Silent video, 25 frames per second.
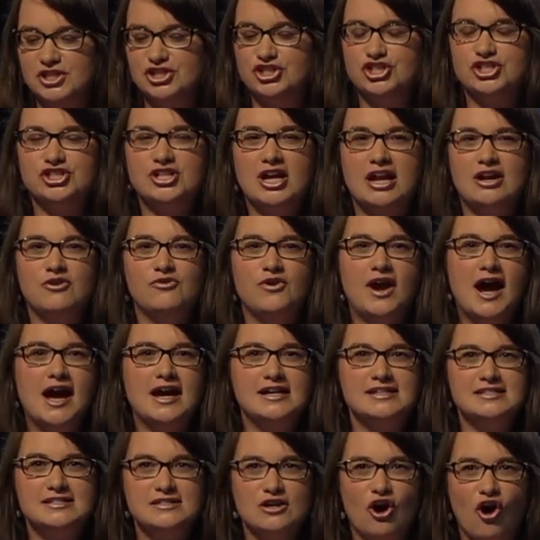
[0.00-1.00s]
digital
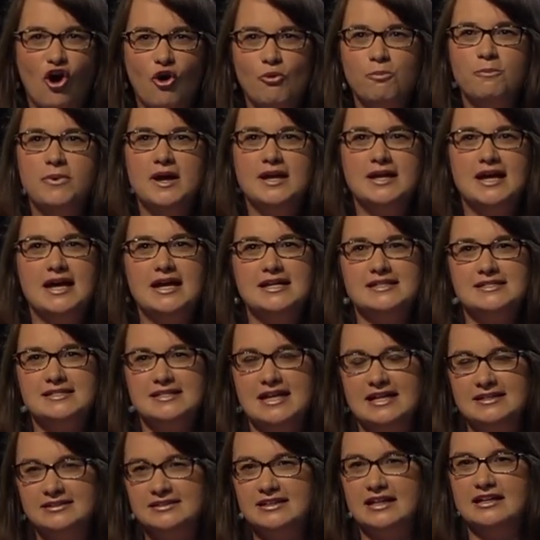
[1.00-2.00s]
rights,
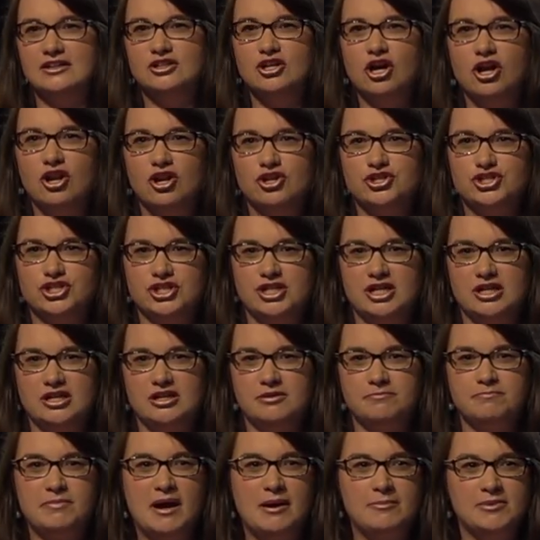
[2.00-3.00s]
openness and
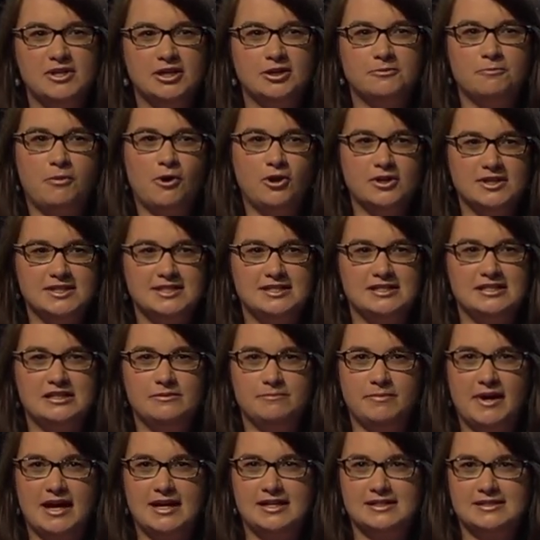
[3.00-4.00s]
technology, public policy
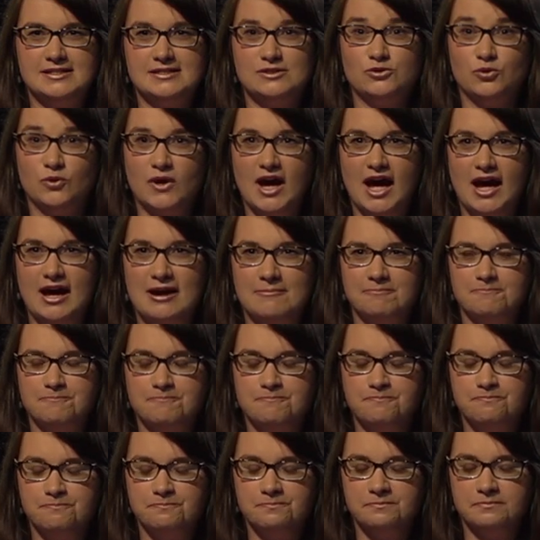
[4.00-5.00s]
debates to
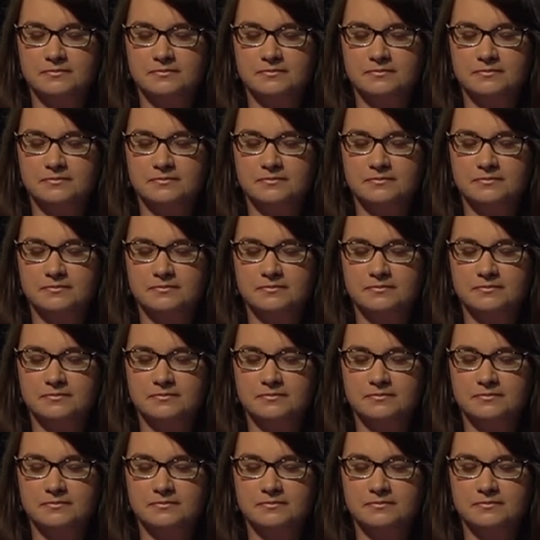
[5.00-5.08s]
come?